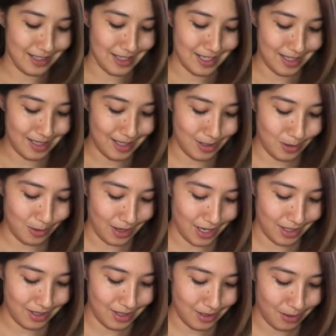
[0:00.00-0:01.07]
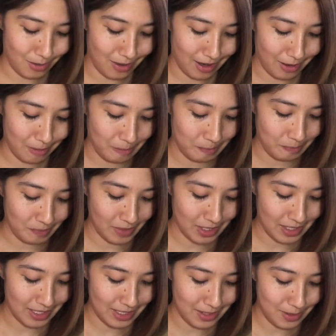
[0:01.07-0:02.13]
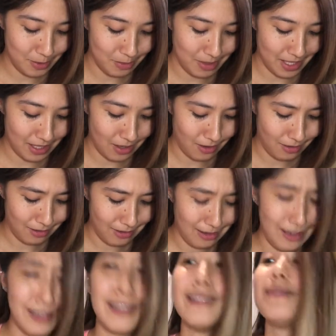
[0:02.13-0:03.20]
it's still okay. It's still okay. Not too big. Oh!